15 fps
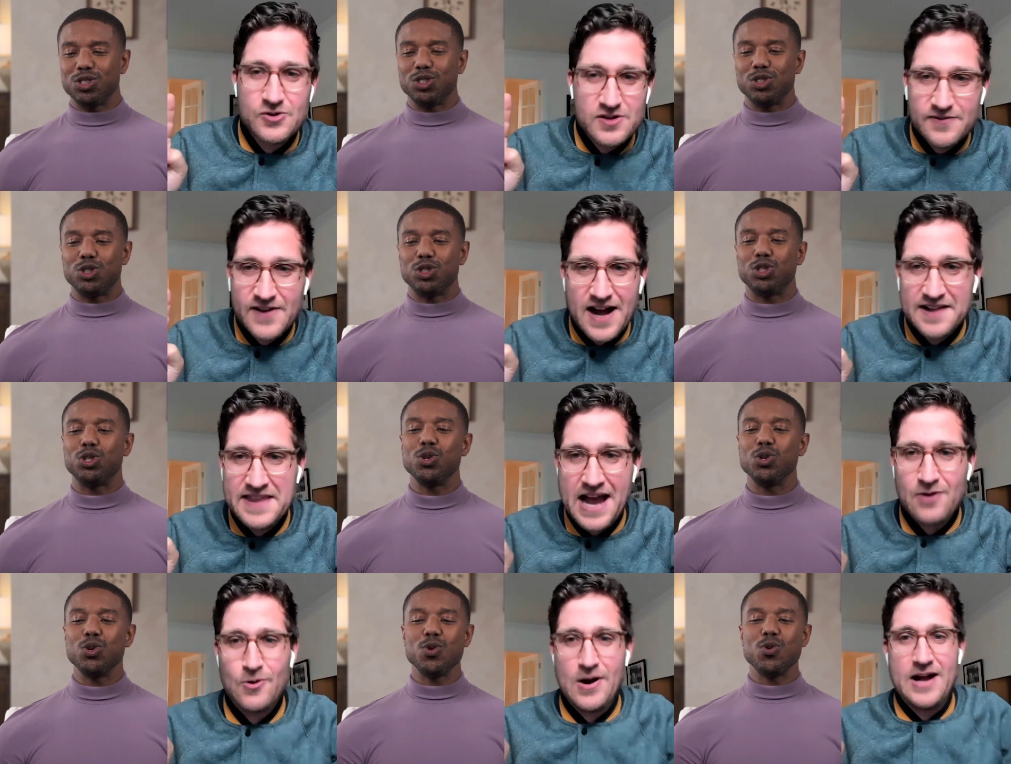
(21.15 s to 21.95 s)
Speaker 1: You could have
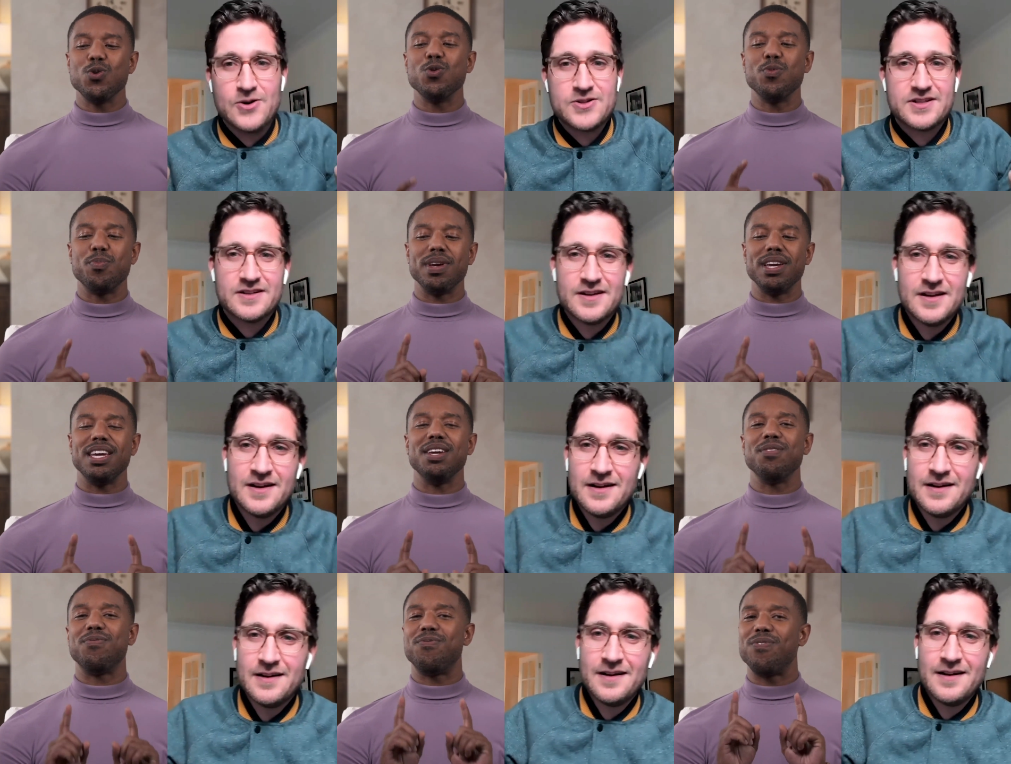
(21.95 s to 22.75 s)
gone to that route. To
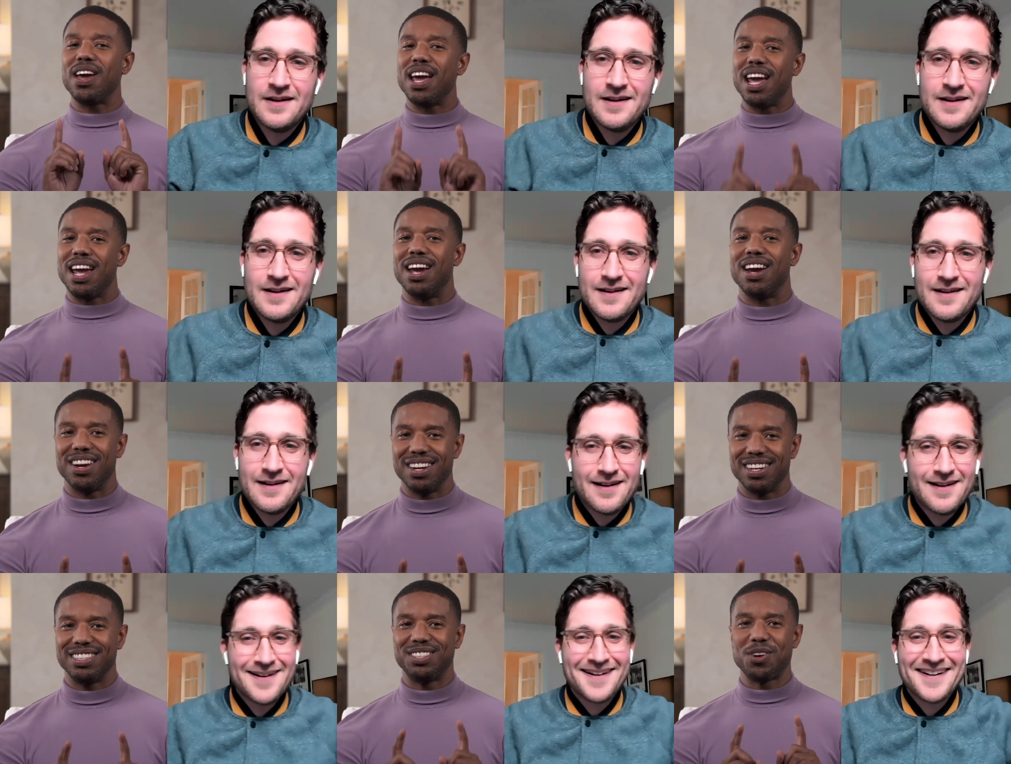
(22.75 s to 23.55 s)
be
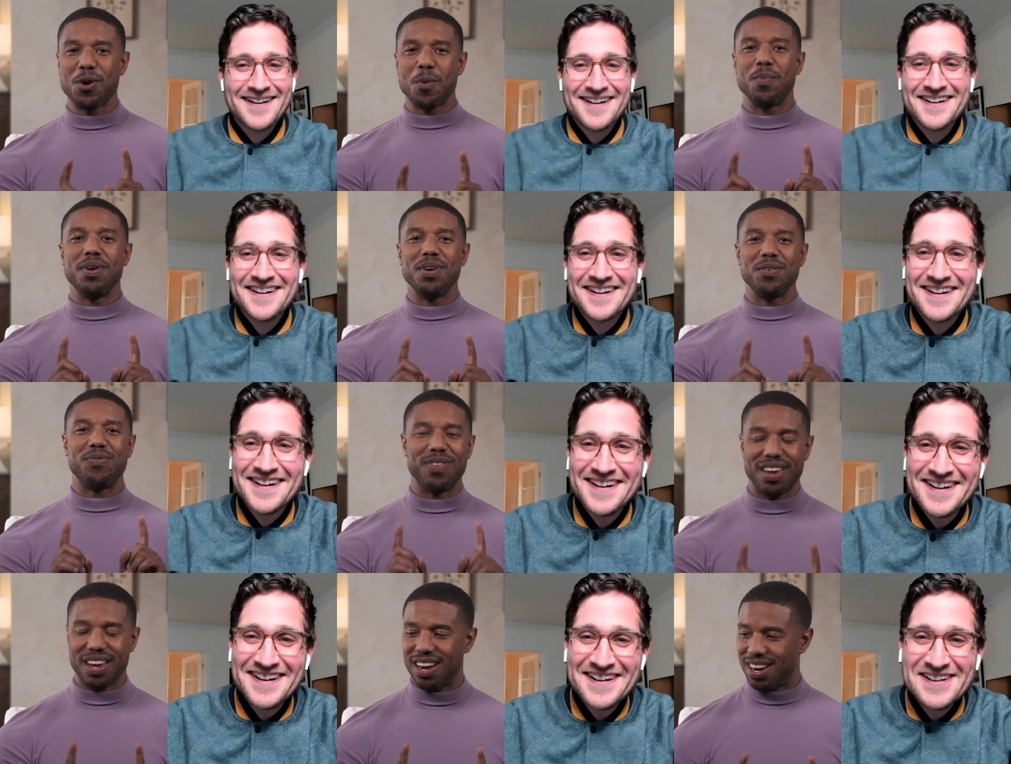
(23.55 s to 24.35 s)
fair, to be
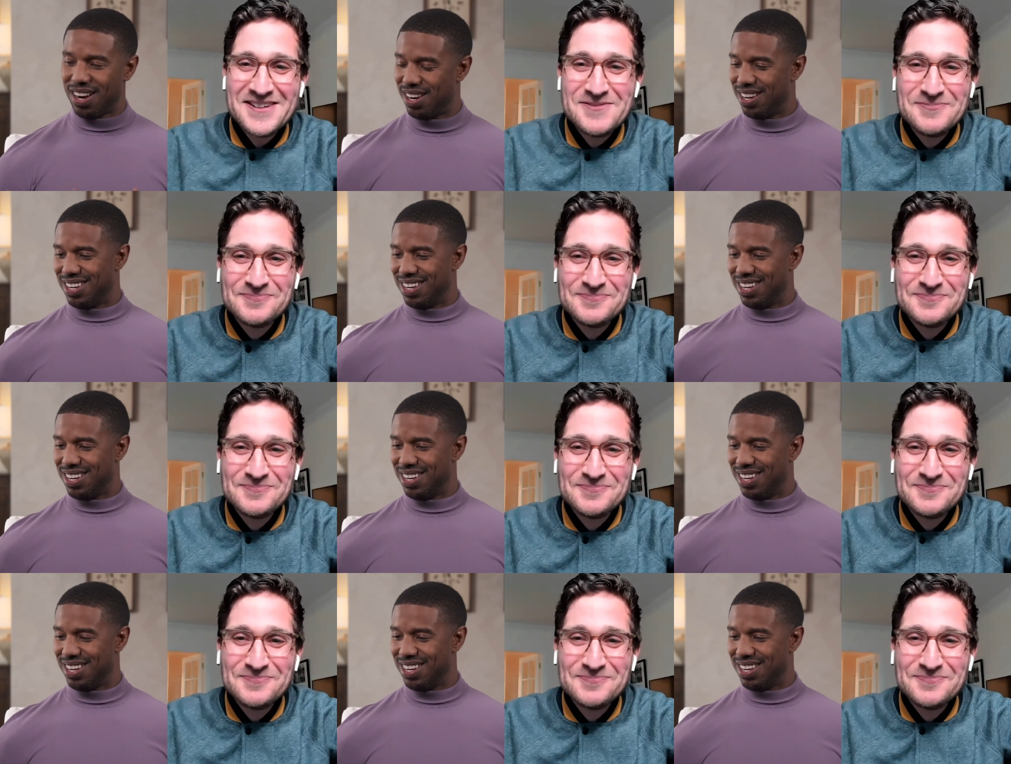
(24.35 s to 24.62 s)
fair,